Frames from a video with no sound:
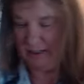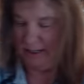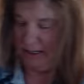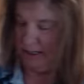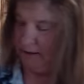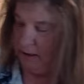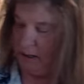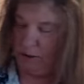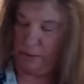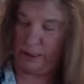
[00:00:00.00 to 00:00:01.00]
And oh
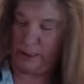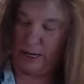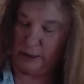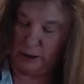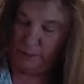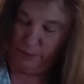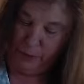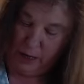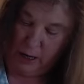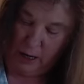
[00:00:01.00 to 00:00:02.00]
my gosh,
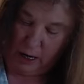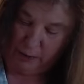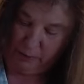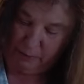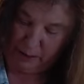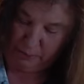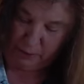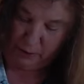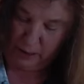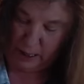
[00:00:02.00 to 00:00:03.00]
I
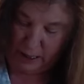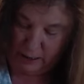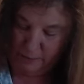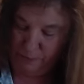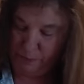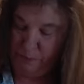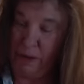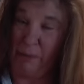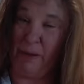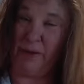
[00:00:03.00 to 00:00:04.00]
remember my
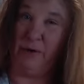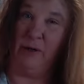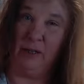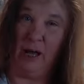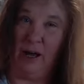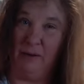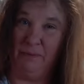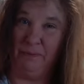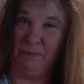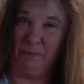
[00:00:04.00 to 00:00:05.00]
mother-in-law
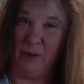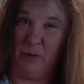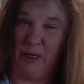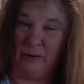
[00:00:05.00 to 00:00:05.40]
when I was